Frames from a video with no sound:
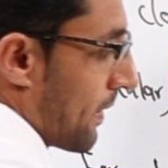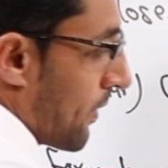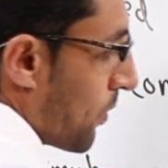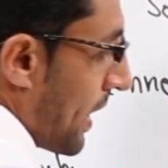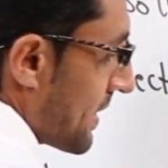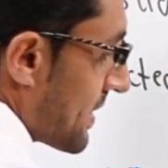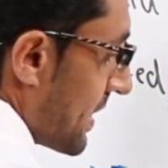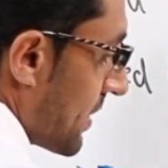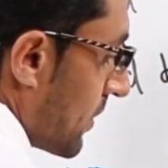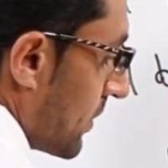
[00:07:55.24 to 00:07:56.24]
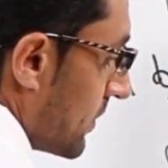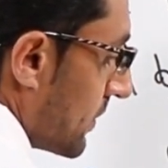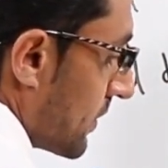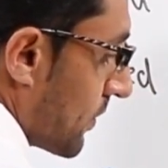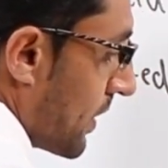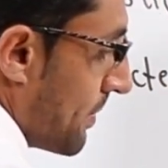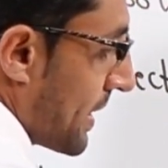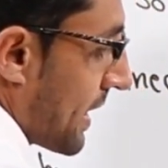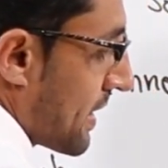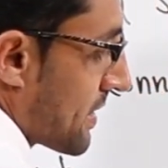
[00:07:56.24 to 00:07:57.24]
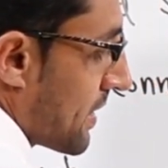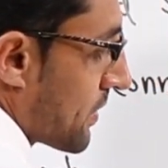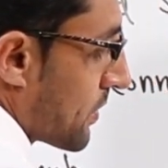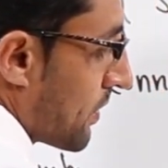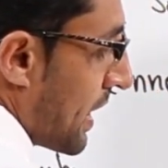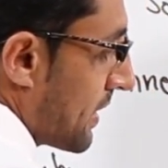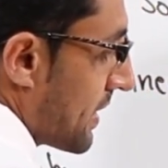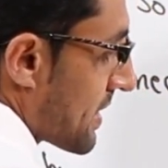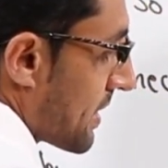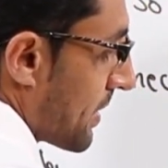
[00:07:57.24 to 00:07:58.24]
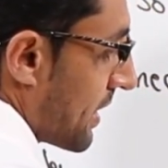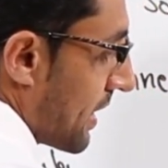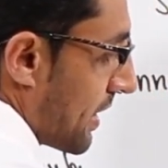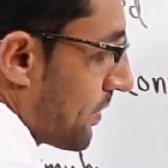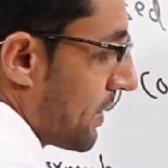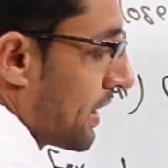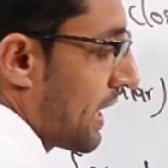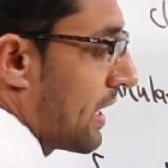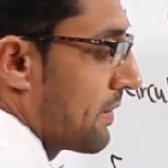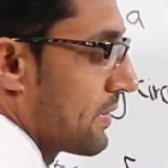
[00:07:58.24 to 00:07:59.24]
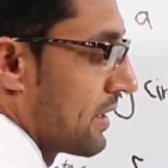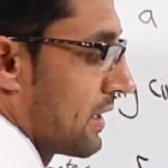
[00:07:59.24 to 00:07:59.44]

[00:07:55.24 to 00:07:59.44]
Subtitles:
1 0 will be cancelled to 1 decimal, and we will have